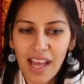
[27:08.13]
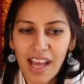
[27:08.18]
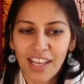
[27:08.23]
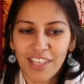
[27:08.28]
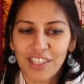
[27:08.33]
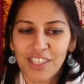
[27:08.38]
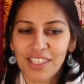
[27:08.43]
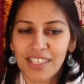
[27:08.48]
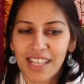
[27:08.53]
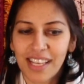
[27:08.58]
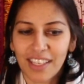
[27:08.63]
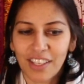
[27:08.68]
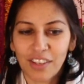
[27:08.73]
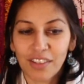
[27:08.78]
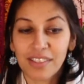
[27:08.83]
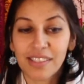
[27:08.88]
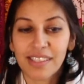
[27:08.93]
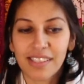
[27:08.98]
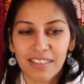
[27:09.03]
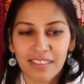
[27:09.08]
And she's like,
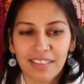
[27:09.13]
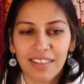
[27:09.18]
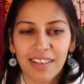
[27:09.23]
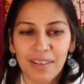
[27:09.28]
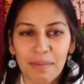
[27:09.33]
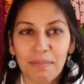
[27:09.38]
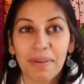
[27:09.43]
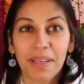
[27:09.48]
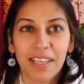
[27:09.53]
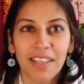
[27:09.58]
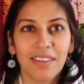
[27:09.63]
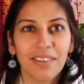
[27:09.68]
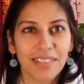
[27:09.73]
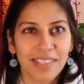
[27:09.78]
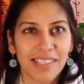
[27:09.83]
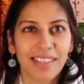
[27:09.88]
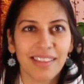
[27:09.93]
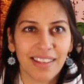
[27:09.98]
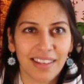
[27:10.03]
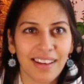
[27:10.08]
"You're still going to be
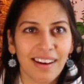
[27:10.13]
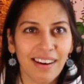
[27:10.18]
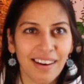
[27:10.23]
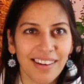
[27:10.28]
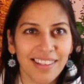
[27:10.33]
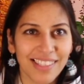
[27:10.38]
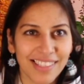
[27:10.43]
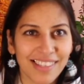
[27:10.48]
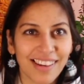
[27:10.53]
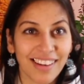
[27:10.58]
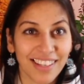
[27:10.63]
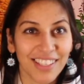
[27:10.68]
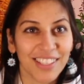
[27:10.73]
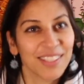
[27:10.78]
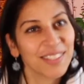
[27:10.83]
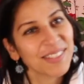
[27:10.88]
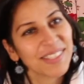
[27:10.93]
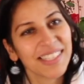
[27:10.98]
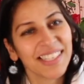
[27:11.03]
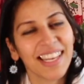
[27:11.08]
using the cards, aren't
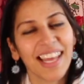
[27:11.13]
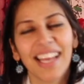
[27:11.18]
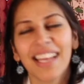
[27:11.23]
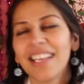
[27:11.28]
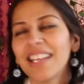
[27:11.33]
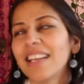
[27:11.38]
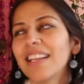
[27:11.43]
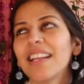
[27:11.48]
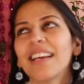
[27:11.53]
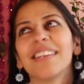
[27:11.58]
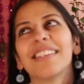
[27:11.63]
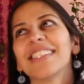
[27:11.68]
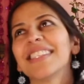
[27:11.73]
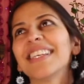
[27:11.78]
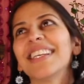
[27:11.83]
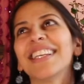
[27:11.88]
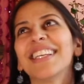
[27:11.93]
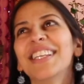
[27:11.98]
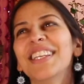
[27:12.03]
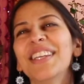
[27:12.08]
you, tonight?" And I was
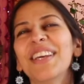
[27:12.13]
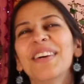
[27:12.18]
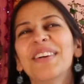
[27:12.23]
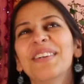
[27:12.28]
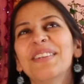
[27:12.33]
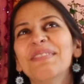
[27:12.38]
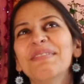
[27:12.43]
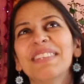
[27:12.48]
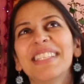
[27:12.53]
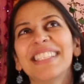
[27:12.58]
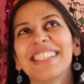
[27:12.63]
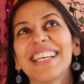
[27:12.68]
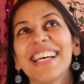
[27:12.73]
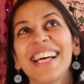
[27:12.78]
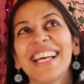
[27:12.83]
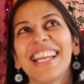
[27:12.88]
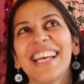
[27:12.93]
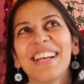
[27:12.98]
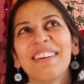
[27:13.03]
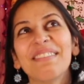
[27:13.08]
like, "No,
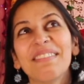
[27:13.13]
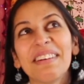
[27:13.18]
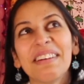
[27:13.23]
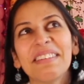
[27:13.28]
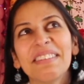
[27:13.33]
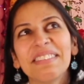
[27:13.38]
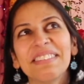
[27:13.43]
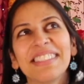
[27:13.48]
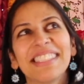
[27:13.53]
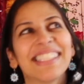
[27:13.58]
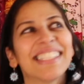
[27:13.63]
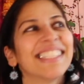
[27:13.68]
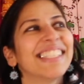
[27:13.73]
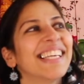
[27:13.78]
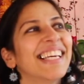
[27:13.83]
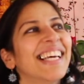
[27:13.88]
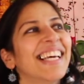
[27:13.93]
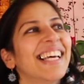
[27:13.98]
Madame, I won't."